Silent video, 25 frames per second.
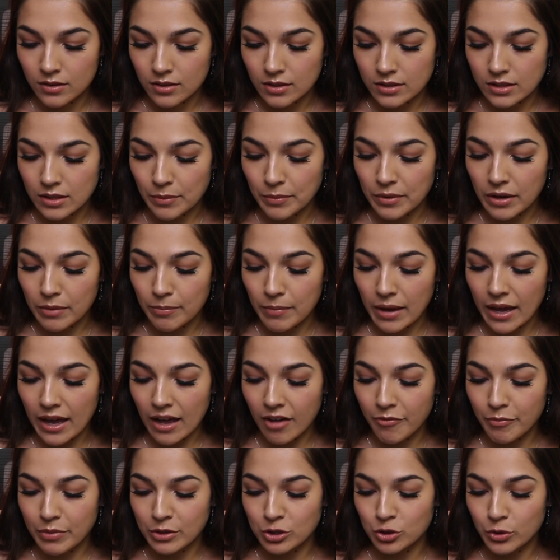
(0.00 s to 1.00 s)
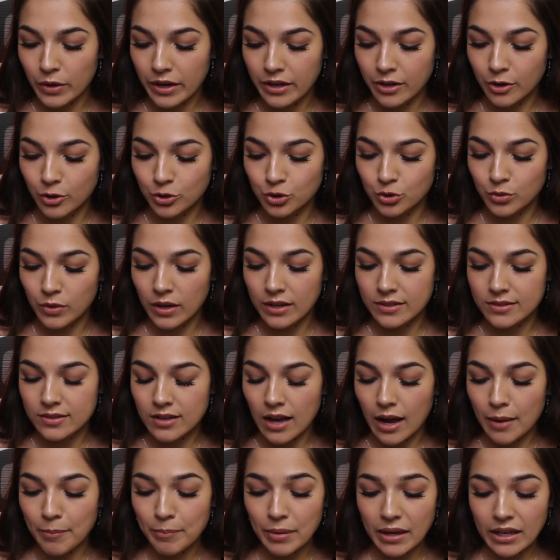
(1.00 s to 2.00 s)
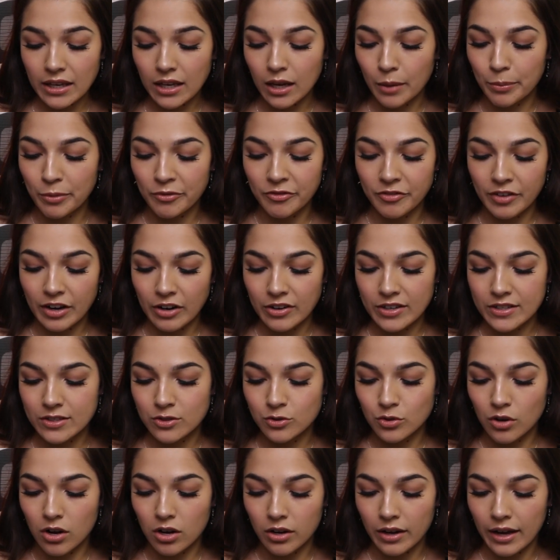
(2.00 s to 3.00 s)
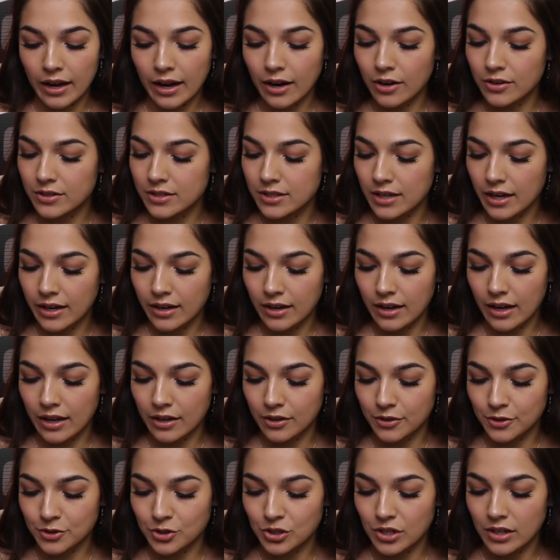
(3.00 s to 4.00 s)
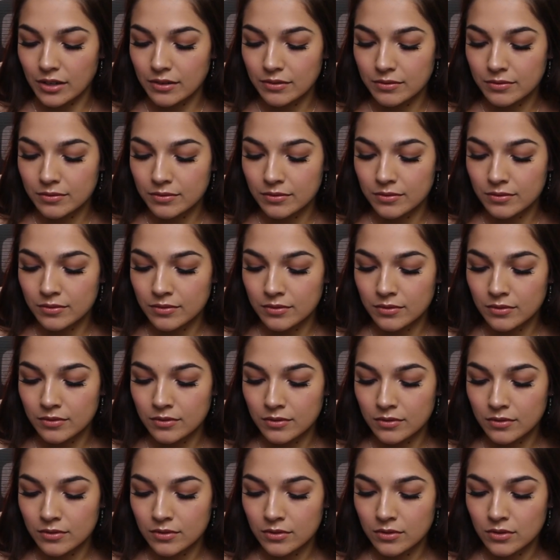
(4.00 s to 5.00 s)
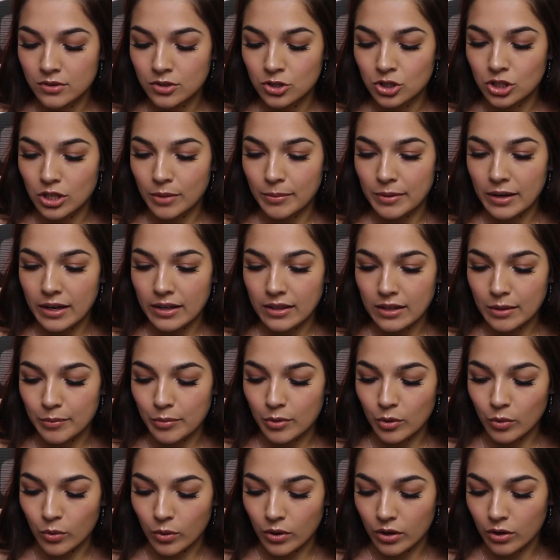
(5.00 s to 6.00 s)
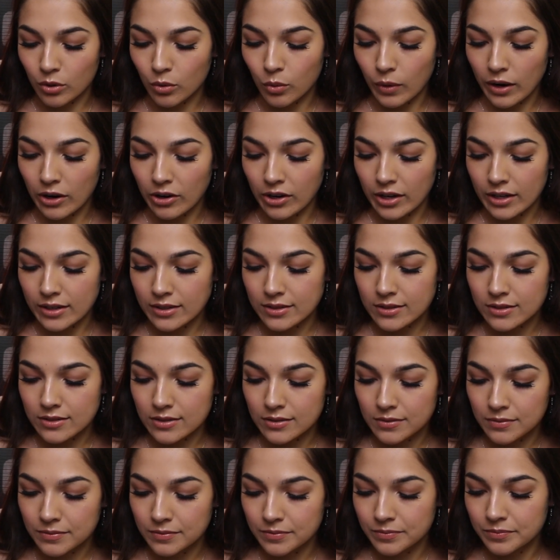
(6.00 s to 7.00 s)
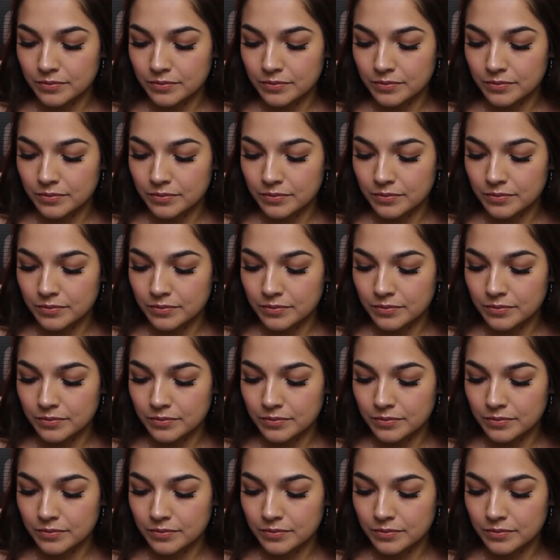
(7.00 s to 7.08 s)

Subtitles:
Somebody may have betrayed your trust. I'm picking up a very strong air sign energy. Gemini, Libra, or Aquarius.